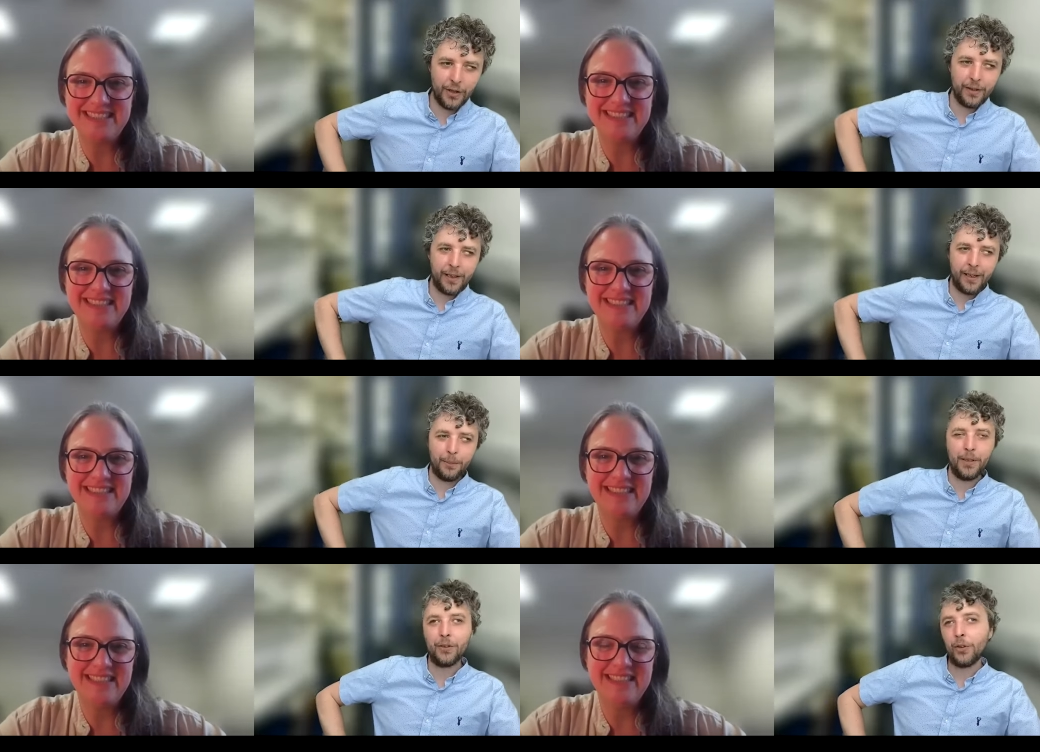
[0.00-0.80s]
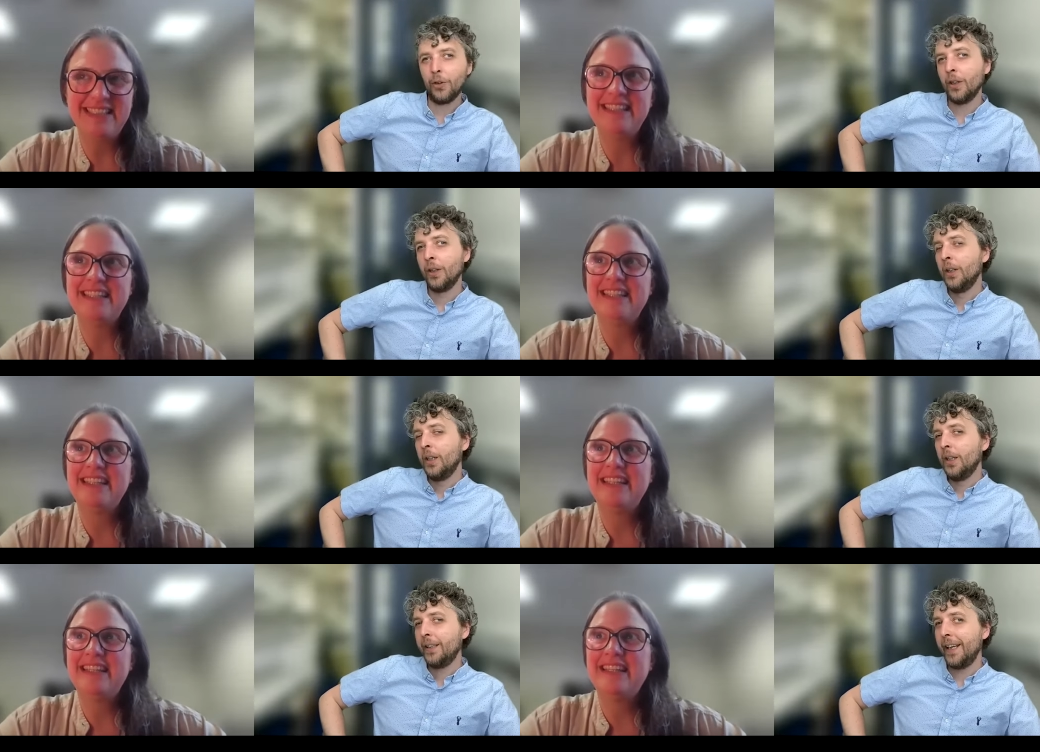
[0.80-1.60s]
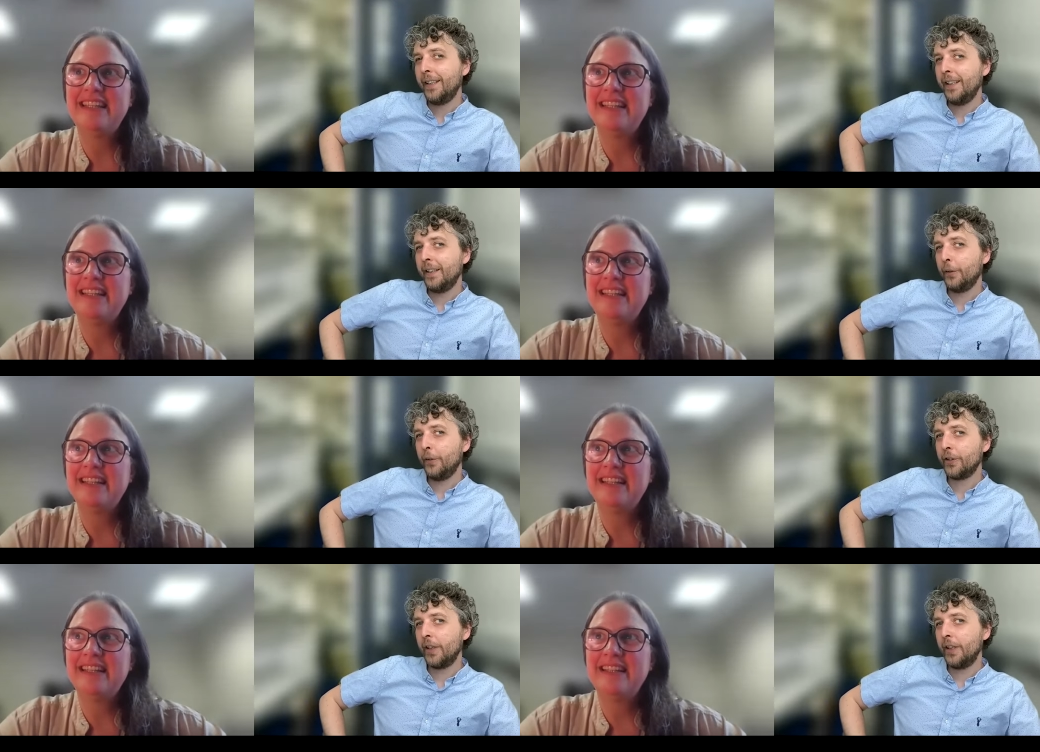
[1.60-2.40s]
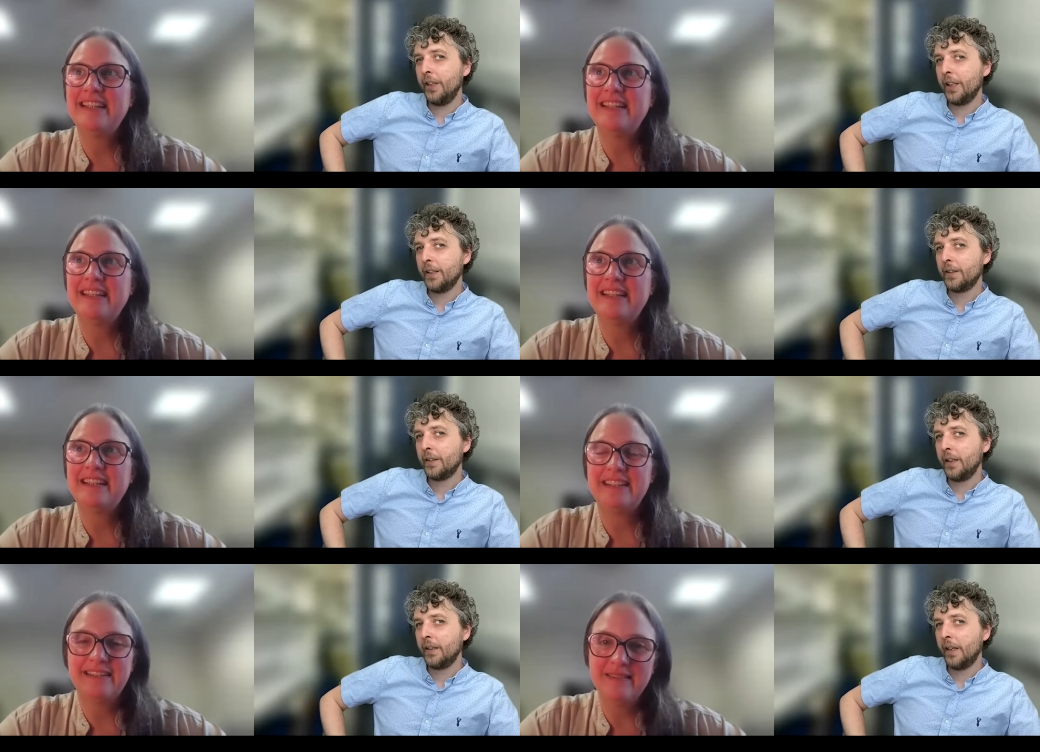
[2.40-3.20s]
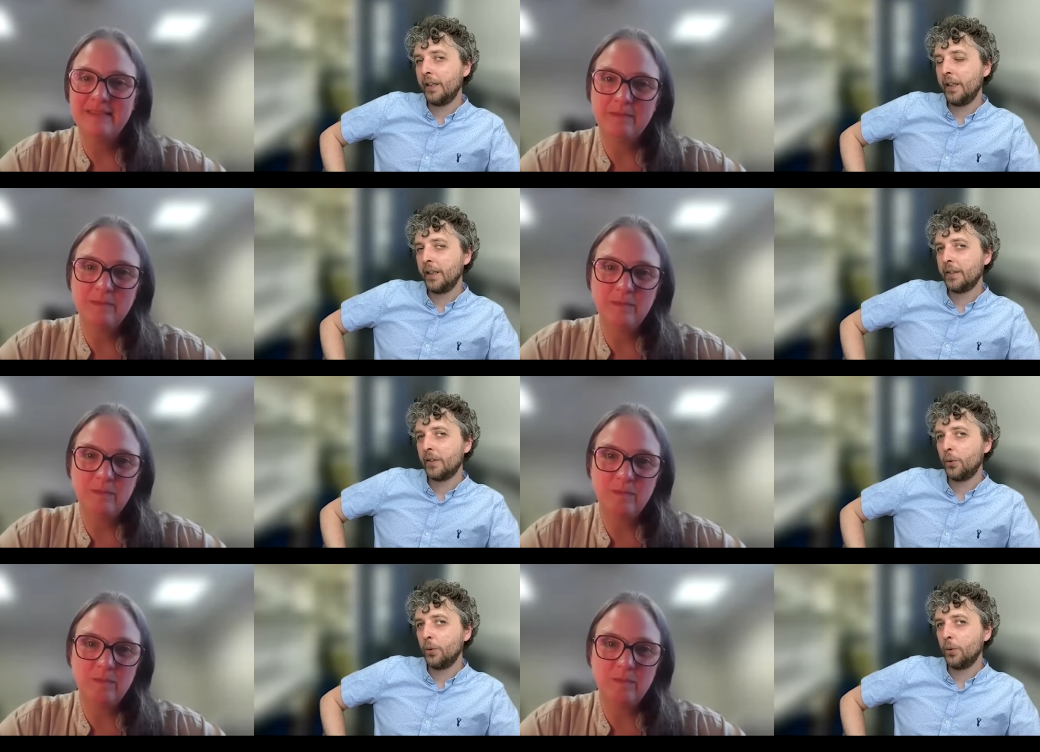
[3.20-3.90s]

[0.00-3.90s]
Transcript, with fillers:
Speaker 1: gene therapy. So the the first idea is the idea is